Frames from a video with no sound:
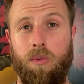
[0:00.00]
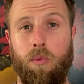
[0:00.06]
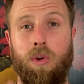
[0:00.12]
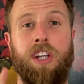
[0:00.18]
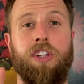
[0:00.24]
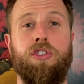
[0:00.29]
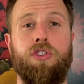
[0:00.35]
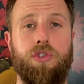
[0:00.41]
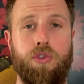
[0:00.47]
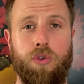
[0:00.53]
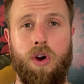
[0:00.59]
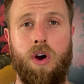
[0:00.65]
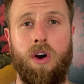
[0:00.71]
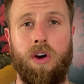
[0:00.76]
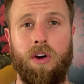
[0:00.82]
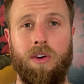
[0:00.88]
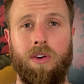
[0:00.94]
when it's
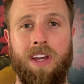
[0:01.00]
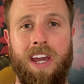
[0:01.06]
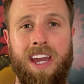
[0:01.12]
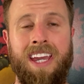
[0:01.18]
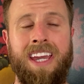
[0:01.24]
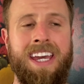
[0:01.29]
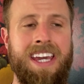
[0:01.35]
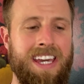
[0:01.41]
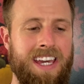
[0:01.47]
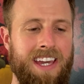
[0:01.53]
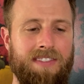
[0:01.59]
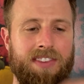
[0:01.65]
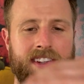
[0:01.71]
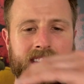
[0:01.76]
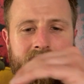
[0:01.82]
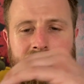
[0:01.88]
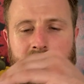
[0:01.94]
strong, okay? If
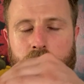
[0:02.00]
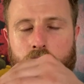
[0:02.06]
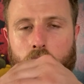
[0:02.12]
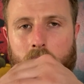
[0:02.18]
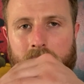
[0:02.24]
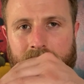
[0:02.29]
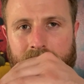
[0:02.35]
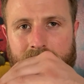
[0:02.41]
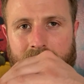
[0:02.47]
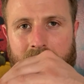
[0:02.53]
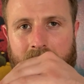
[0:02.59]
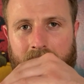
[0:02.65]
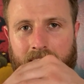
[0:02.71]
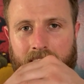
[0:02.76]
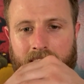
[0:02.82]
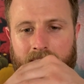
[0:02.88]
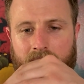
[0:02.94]
this is the joint
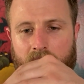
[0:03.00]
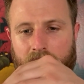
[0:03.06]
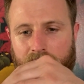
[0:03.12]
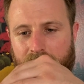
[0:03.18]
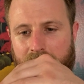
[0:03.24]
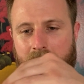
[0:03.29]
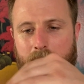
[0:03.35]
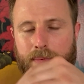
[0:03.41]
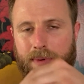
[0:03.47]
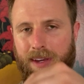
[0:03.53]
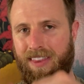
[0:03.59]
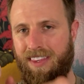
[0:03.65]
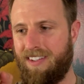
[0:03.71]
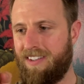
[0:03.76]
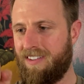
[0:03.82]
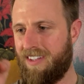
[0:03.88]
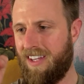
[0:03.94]
socket of the hip and
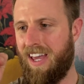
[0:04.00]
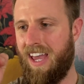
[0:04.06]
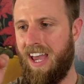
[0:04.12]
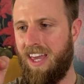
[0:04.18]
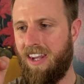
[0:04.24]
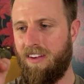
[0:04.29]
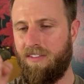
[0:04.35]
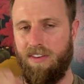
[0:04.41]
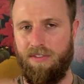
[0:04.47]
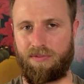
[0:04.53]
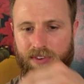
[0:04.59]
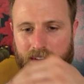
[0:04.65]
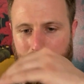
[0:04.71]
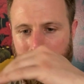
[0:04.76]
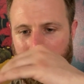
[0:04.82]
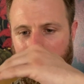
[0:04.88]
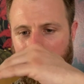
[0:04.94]
this is the head of the
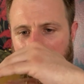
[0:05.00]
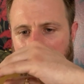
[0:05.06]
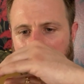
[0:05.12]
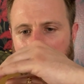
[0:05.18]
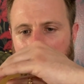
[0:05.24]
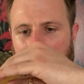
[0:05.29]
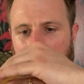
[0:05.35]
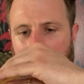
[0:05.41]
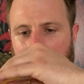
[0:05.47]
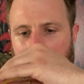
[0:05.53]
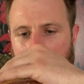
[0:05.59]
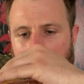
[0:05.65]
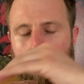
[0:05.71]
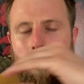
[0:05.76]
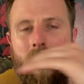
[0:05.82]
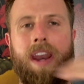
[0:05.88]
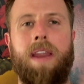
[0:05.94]
femur,
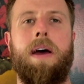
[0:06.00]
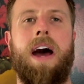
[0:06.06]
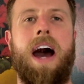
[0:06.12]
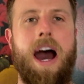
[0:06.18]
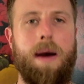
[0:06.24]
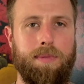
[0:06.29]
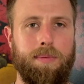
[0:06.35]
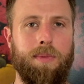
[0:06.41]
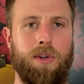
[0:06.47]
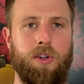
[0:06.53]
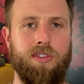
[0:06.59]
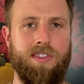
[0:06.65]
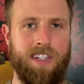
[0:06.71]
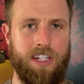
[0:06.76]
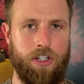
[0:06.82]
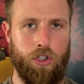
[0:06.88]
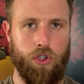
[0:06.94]
you want optimal
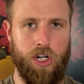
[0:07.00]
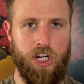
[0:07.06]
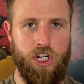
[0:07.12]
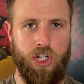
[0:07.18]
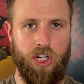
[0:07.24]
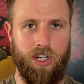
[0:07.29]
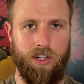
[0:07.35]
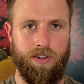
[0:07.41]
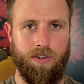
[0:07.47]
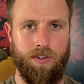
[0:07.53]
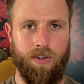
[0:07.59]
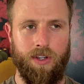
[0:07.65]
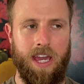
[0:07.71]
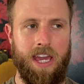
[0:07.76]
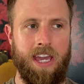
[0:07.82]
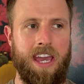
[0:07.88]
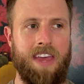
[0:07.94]
centration,
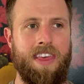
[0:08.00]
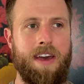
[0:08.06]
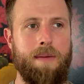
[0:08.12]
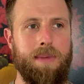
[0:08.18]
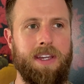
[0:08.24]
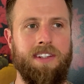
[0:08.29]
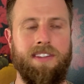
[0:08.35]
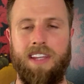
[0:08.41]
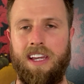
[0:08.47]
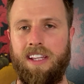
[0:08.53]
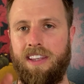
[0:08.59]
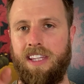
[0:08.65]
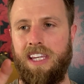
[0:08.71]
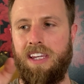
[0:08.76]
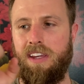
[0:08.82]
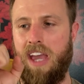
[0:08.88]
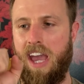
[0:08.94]
okay? And that means that
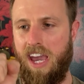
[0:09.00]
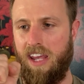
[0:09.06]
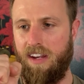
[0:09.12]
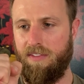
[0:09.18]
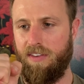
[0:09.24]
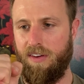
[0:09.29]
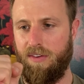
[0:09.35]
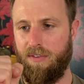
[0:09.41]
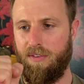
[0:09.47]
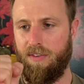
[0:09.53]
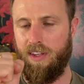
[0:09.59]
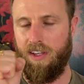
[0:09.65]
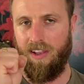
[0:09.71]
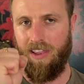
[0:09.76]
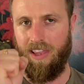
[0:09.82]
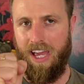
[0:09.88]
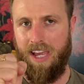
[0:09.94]
the head of
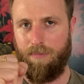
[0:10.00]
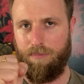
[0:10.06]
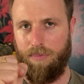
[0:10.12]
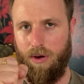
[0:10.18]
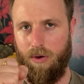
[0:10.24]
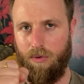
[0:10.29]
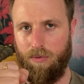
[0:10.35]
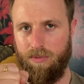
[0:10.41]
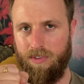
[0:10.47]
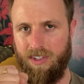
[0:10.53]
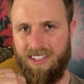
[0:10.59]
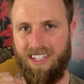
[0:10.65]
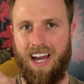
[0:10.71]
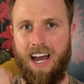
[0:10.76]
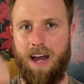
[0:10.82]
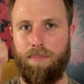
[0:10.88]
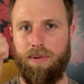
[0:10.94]
the leg bone, the
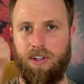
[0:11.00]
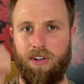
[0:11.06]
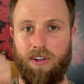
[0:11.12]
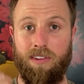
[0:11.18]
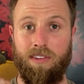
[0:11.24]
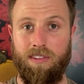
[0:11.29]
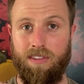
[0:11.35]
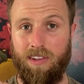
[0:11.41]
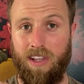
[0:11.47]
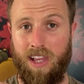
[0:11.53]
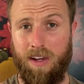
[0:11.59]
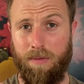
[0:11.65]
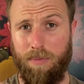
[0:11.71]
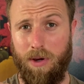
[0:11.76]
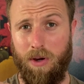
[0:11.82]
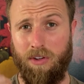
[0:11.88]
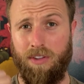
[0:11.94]
top of your
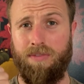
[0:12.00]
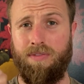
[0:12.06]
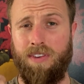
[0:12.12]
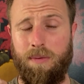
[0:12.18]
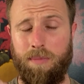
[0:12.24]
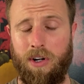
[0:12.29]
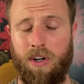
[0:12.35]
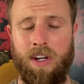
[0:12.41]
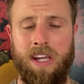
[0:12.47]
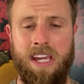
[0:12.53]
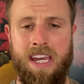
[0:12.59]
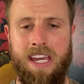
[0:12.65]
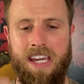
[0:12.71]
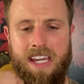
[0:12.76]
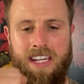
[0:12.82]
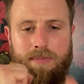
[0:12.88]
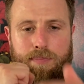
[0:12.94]
leg bone, the femur,
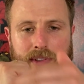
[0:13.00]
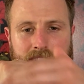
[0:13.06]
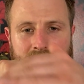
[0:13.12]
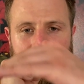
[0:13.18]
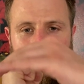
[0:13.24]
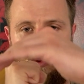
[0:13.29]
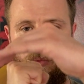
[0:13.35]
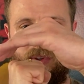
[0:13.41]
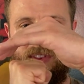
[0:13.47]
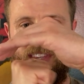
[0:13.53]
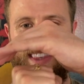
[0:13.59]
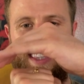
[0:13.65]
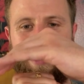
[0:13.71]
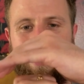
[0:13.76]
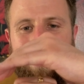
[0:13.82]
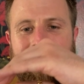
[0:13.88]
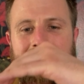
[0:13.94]
is positioned within
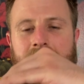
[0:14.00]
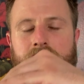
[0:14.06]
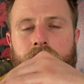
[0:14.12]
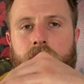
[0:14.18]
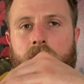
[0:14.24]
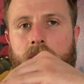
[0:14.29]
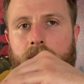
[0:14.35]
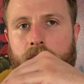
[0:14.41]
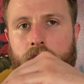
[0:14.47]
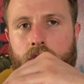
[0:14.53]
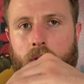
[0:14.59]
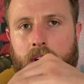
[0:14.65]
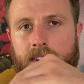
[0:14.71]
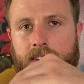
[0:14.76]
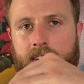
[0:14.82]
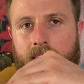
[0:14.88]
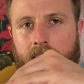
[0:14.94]
the center of the
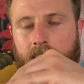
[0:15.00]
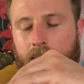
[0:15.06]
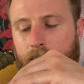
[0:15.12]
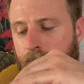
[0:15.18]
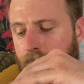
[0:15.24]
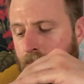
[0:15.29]
joint socket,